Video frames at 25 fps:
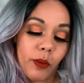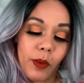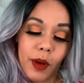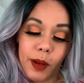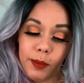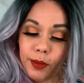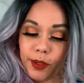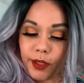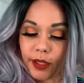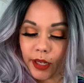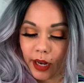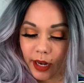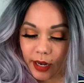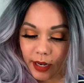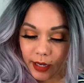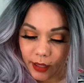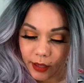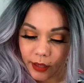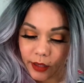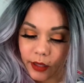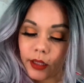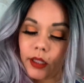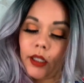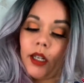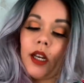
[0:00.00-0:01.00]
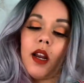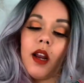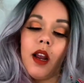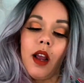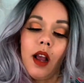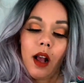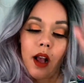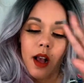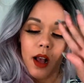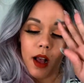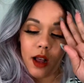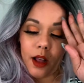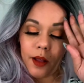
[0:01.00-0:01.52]
their website.
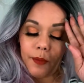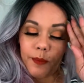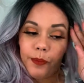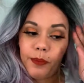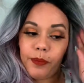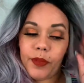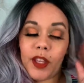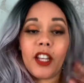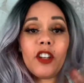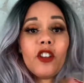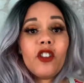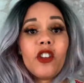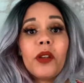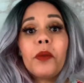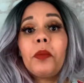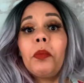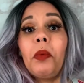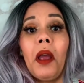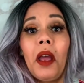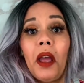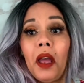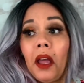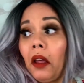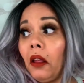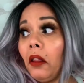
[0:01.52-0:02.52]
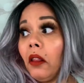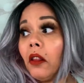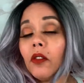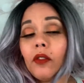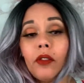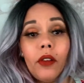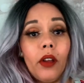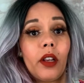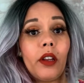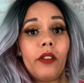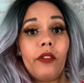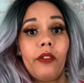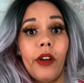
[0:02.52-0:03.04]
Um, they ship hella
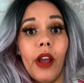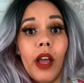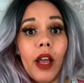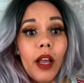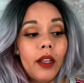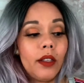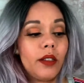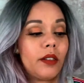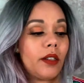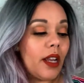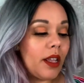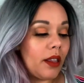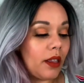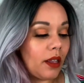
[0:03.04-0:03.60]
fucking fast.